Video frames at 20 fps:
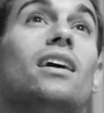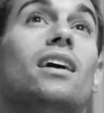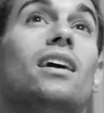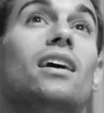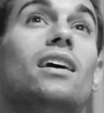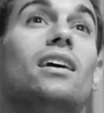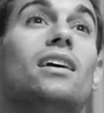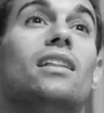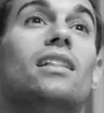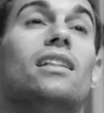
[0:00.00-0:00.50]

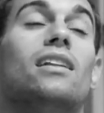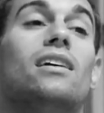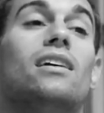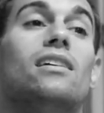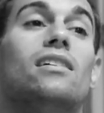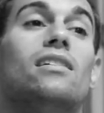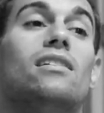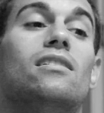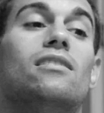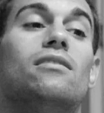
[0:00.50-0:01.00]
I
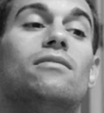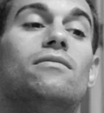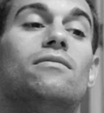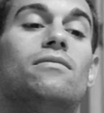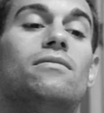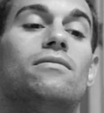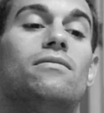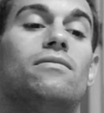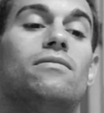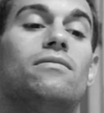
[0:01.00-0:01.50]
love
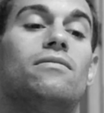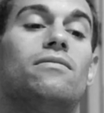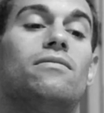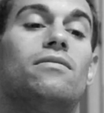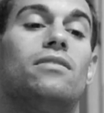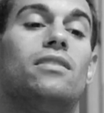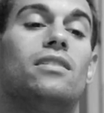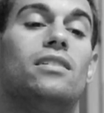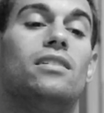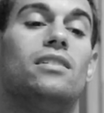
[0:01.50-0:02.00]

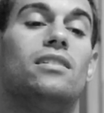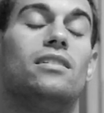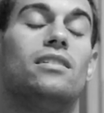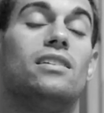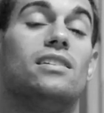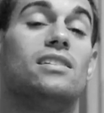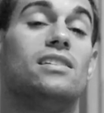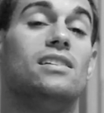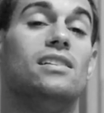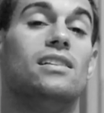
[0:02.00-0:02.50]

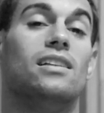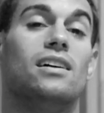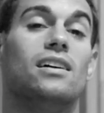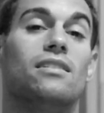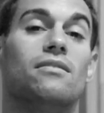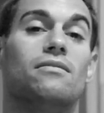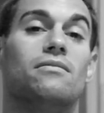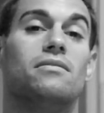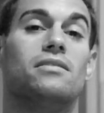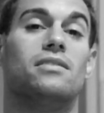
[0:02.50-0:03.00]
that she
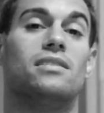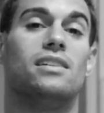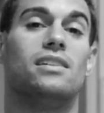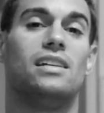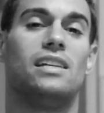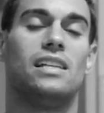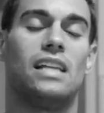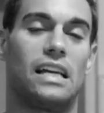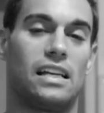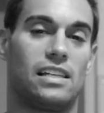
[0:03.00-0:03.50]
loves.
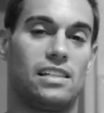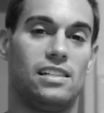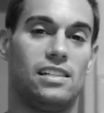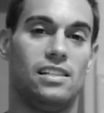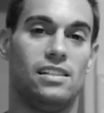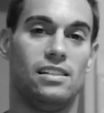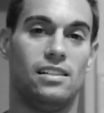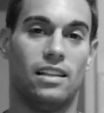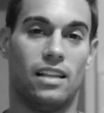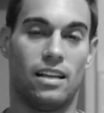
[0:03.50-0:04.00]
She
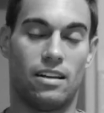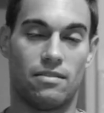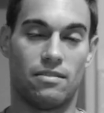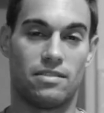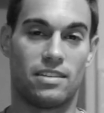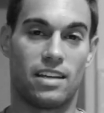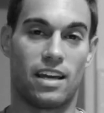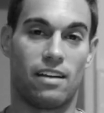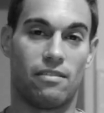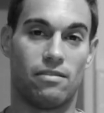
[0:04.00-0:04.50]

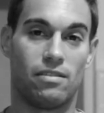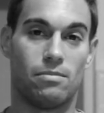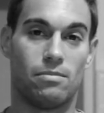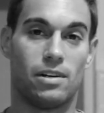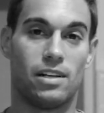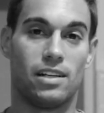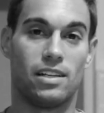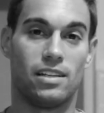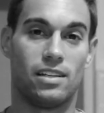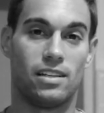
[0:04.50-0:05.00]
loves
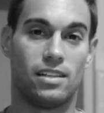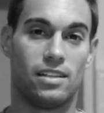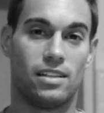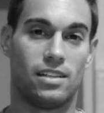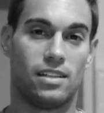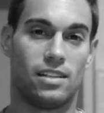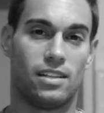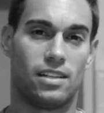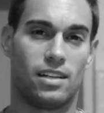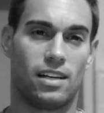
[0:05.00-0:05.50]
everybody.
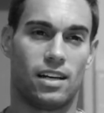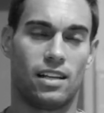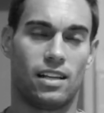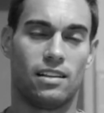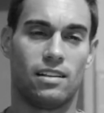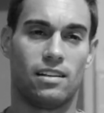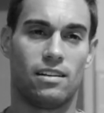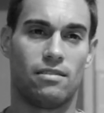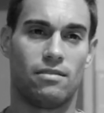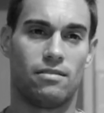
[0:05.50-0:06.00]
I
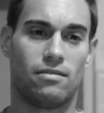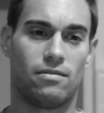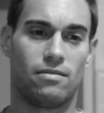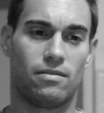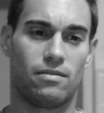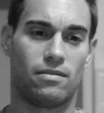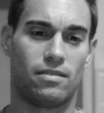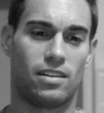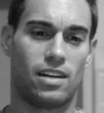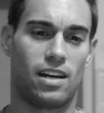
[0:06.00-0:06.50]
love
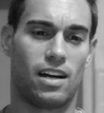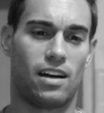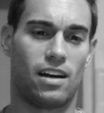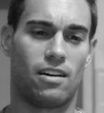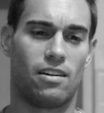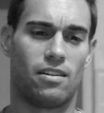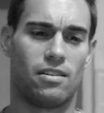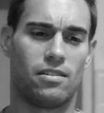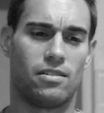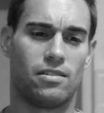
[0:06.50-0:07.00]

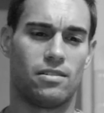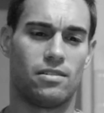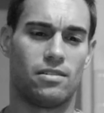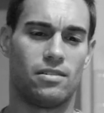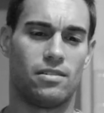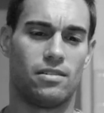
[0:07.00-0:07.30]
how